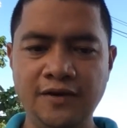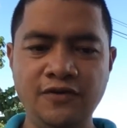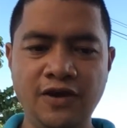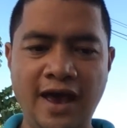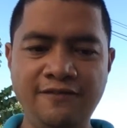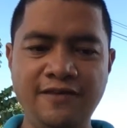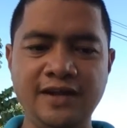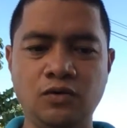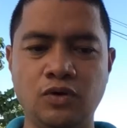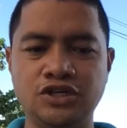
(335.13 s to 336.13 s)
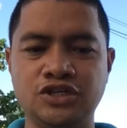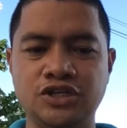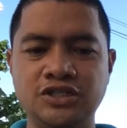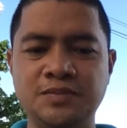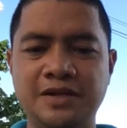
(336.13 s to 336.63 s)
if you have any
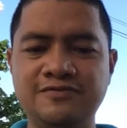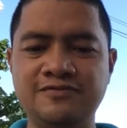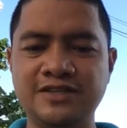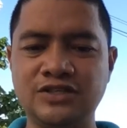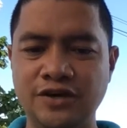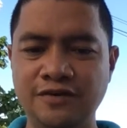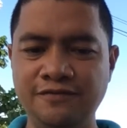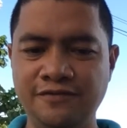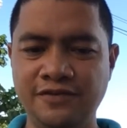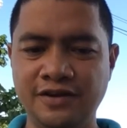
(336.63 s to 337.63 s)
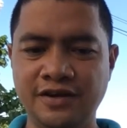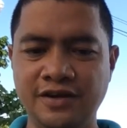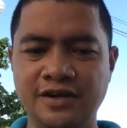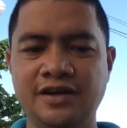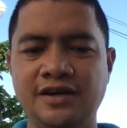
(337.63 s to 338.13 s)
questions, please reserve
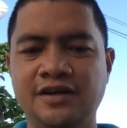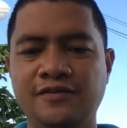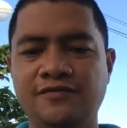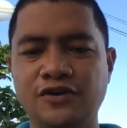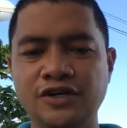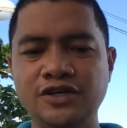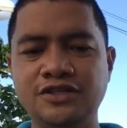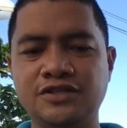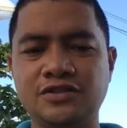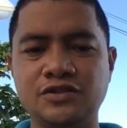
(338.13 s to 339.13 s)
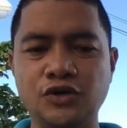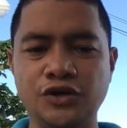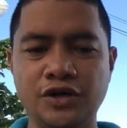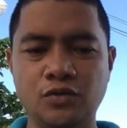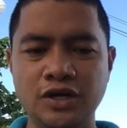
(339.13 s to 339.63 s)
first
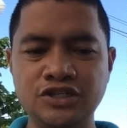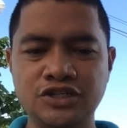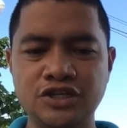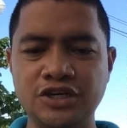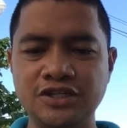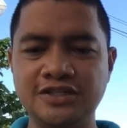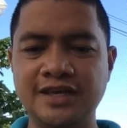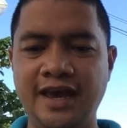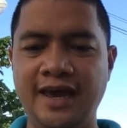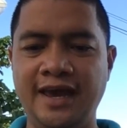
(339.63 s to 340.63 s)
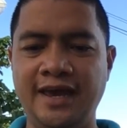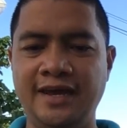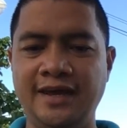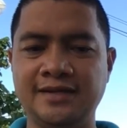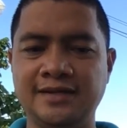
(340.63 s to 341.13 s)
your questions,
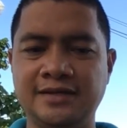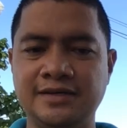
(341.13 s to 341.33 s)
and